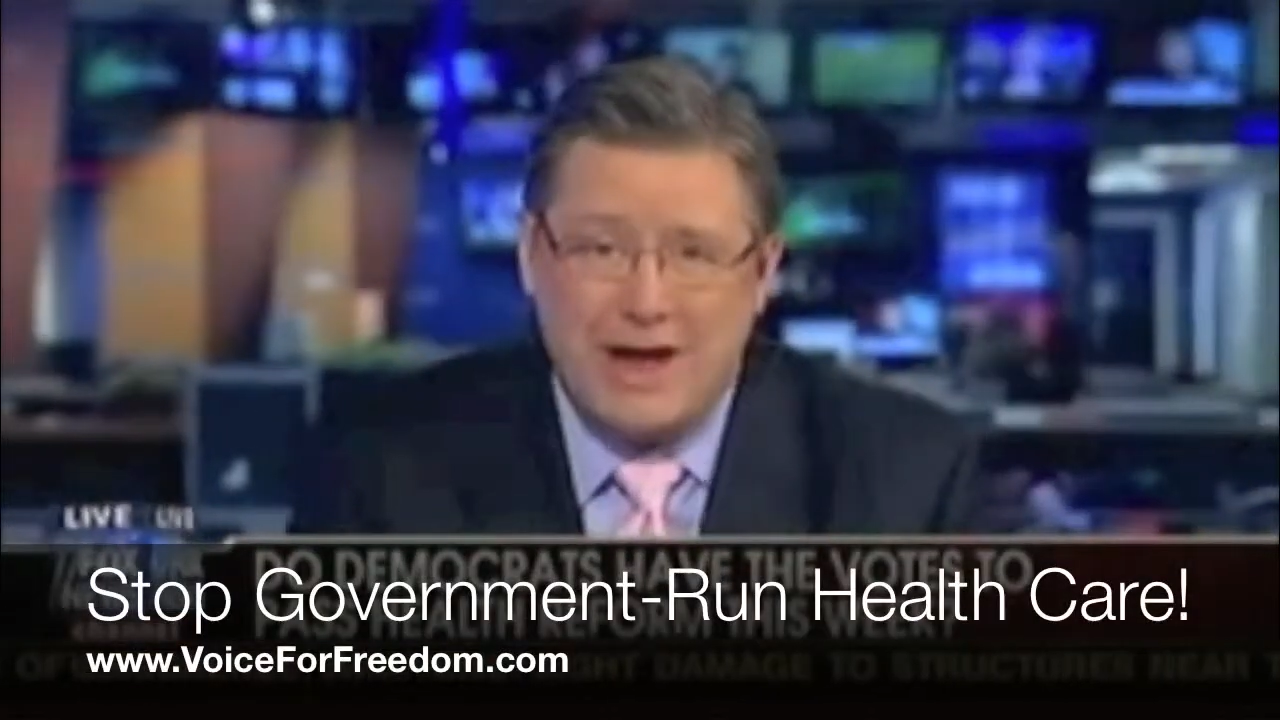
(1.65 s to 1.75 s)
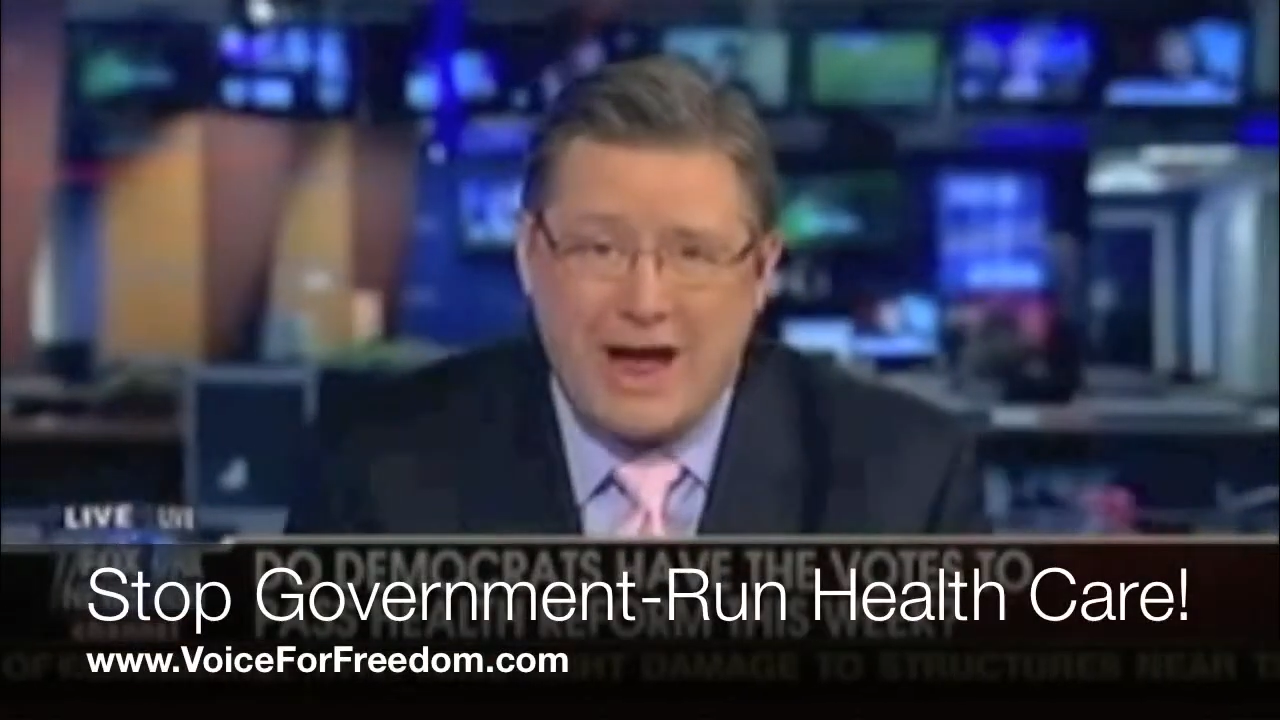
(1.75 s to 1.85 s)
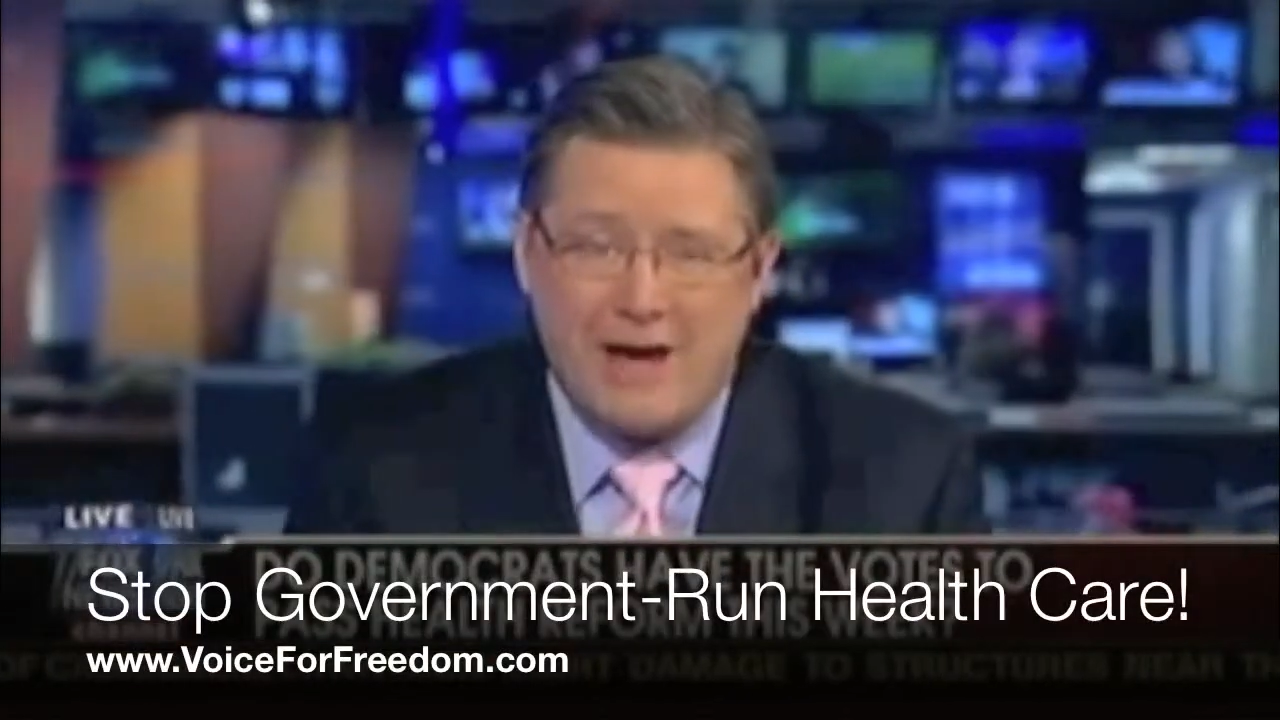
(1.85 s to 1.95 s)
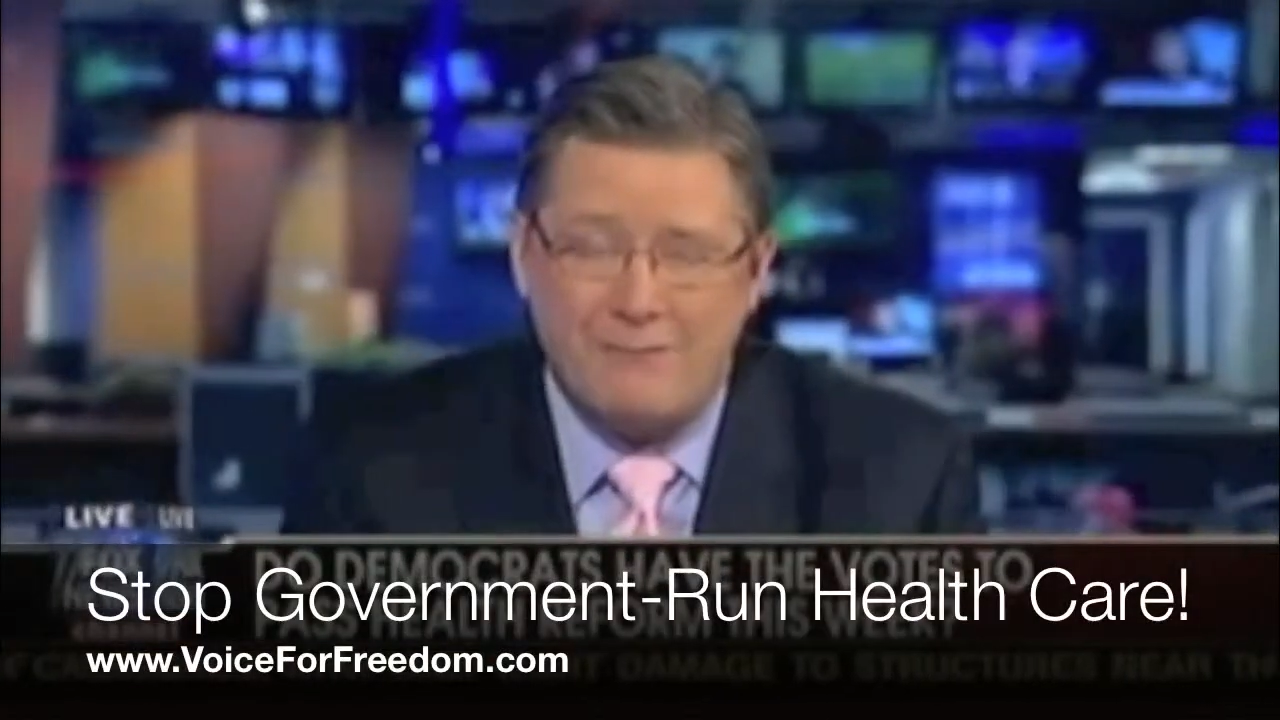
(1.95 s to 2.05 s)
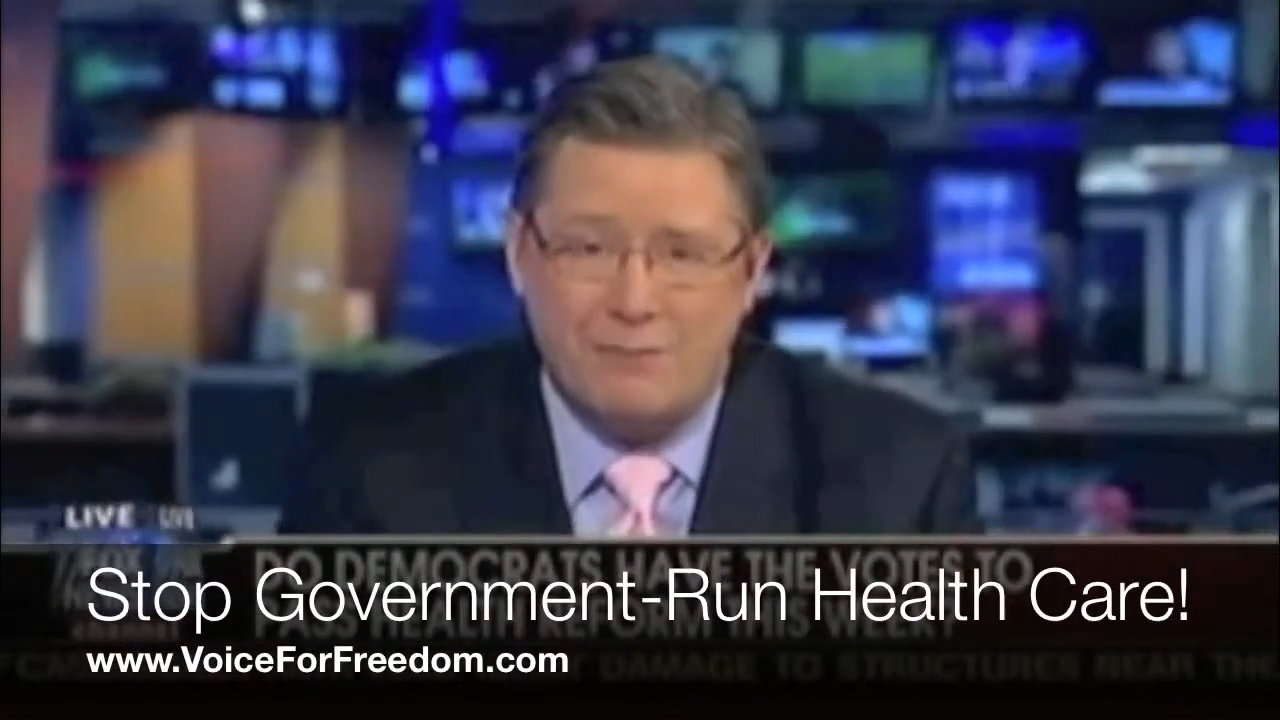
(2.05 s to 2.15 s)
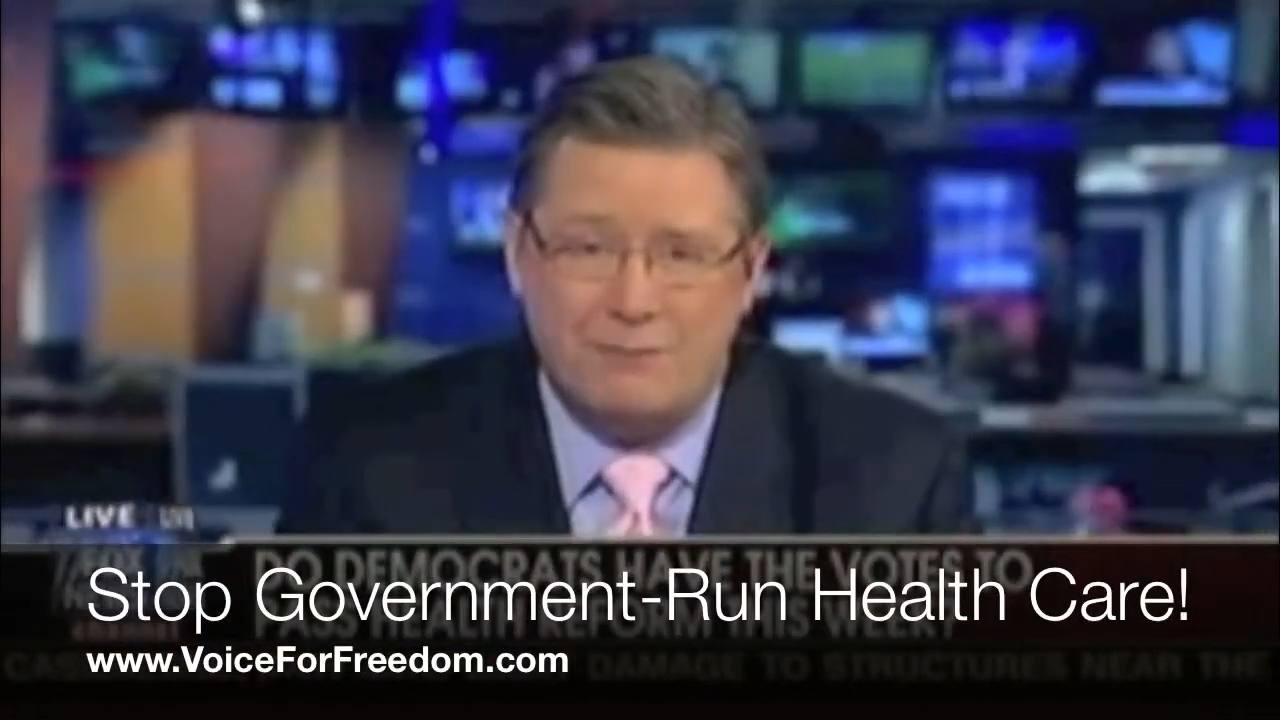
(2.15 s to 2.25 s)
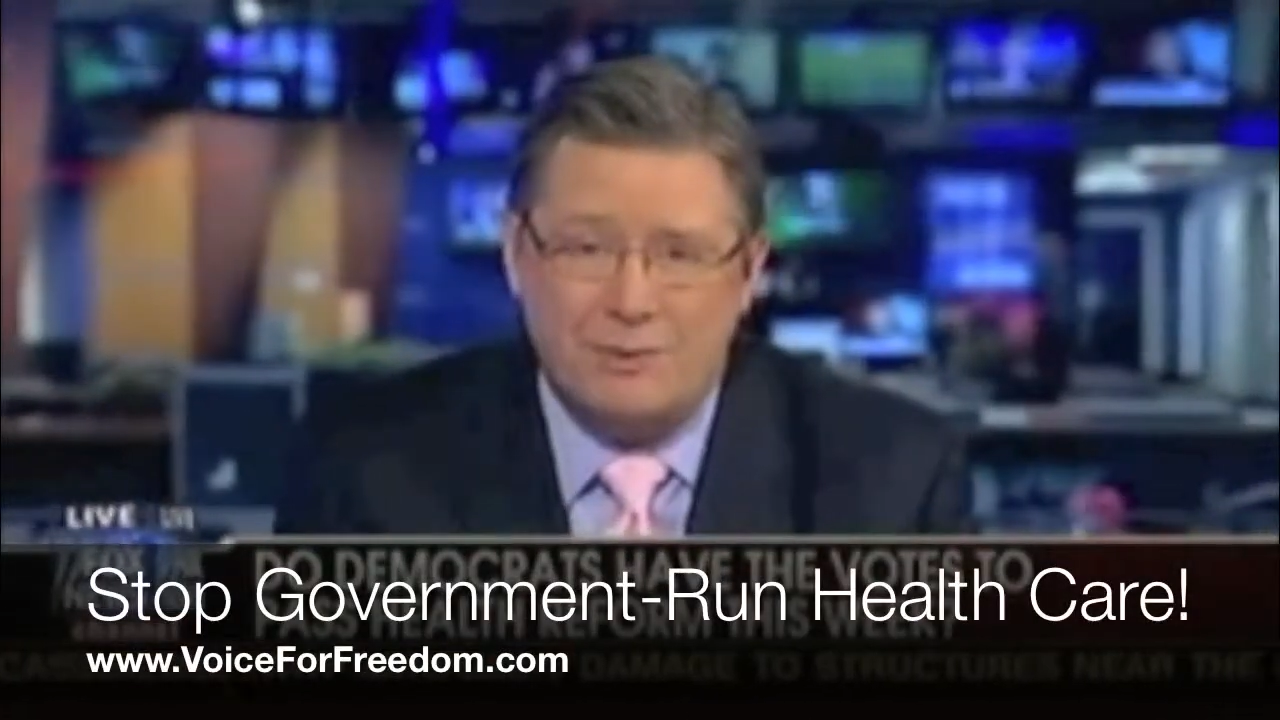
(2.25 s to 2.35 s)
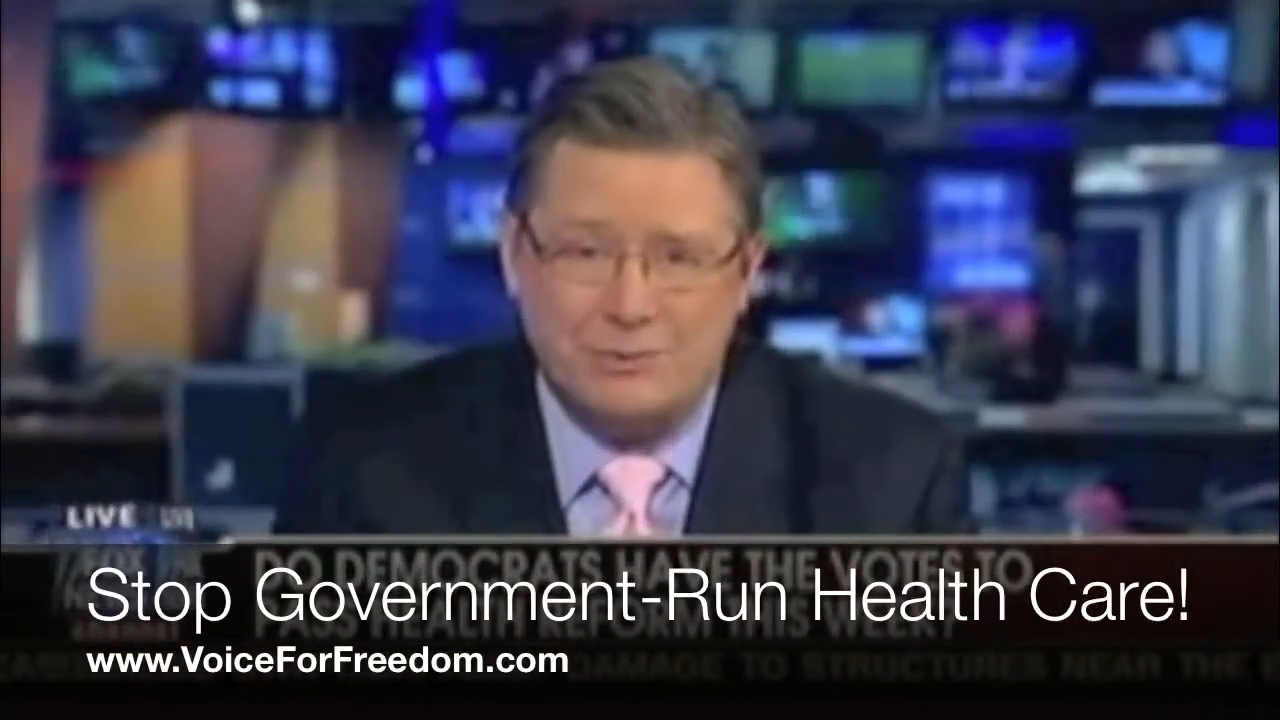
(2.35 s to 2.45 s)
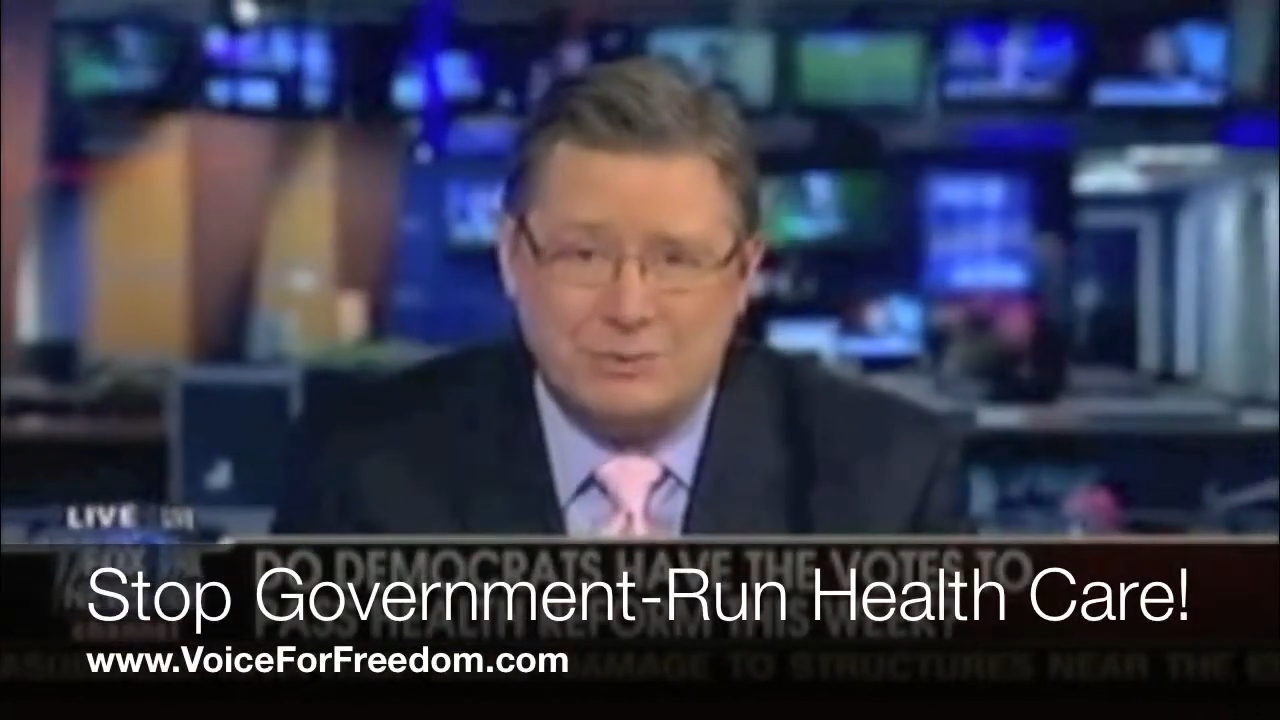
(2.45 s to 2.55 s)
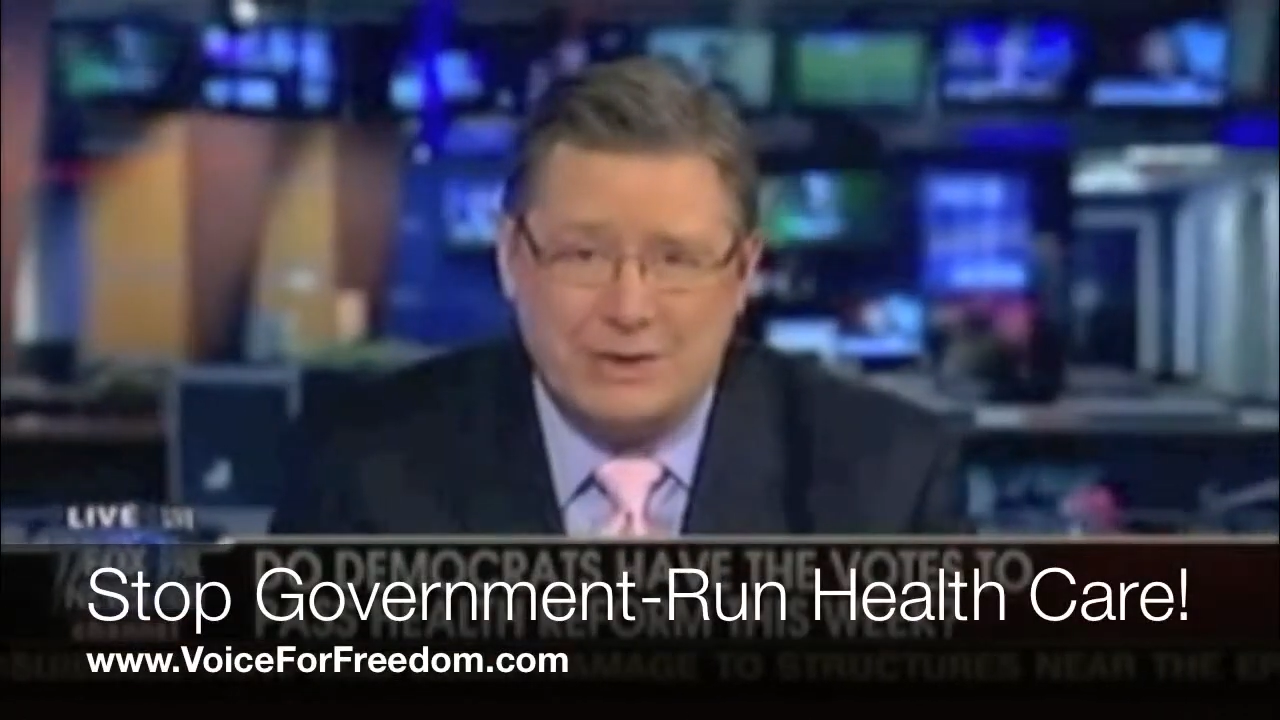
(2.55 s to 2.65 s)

have the votes